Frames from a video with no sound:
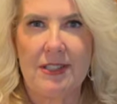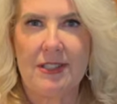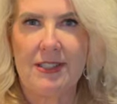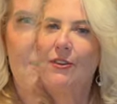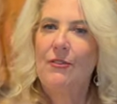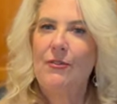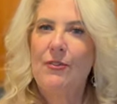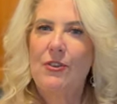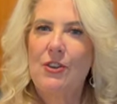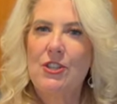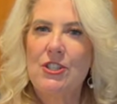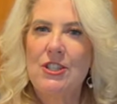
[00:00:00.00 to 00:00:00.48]
The
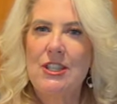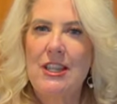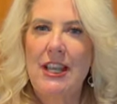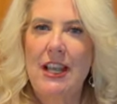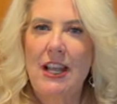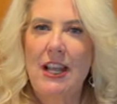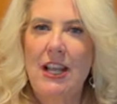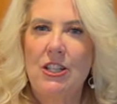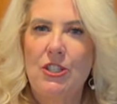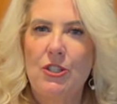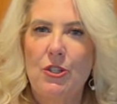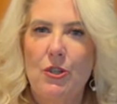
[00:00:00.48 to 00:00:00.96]
first
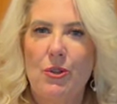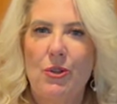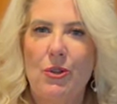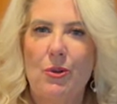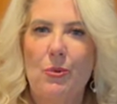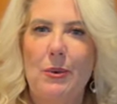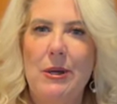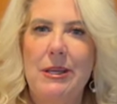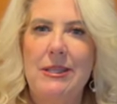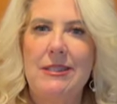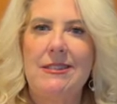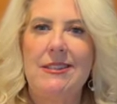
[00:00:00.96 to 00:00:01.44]
thing I told her
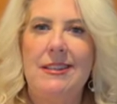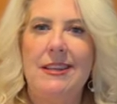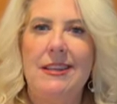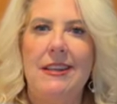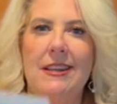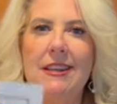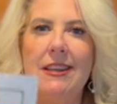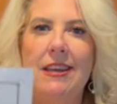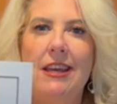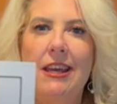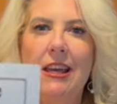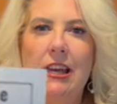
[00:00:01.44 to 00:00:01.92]
was to
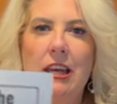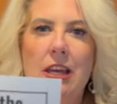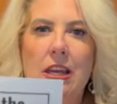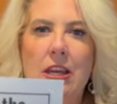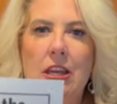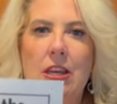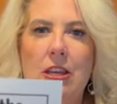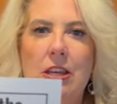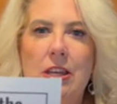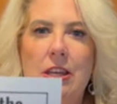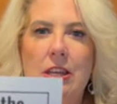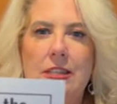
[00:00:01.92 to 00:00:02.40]

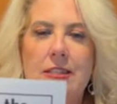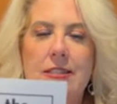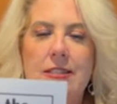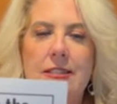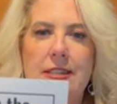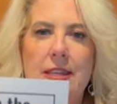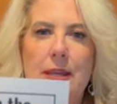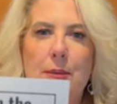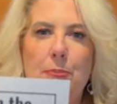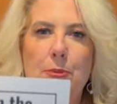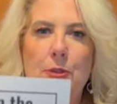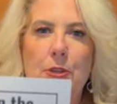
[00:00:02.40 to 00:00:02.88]

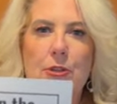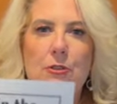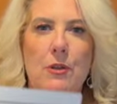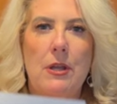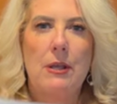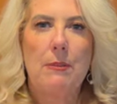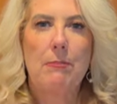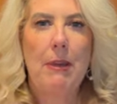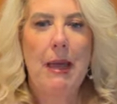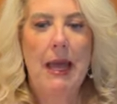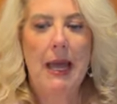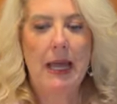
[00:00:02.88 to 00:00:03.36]
skip the
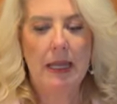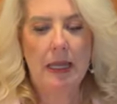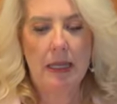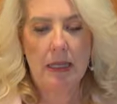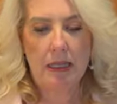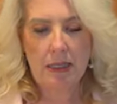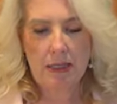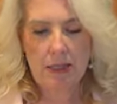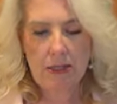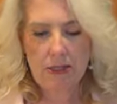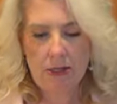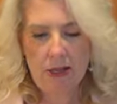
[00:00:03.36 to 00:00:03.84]
drink
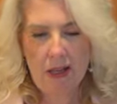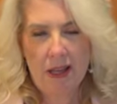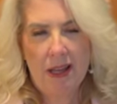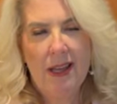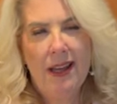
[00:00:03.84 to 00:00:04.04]
package.